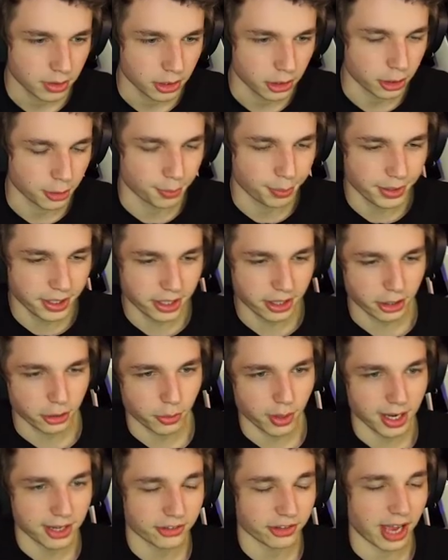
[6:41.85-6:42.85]
You completed the
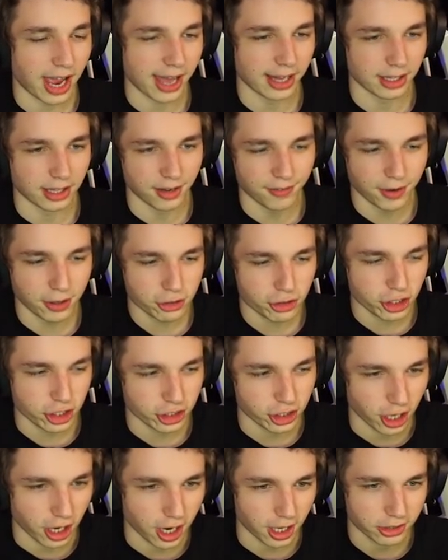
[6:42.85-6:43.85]
quest. I love how she
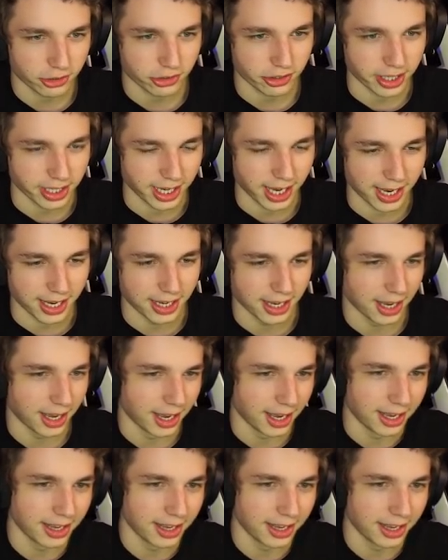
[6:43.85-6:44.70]
talks like a,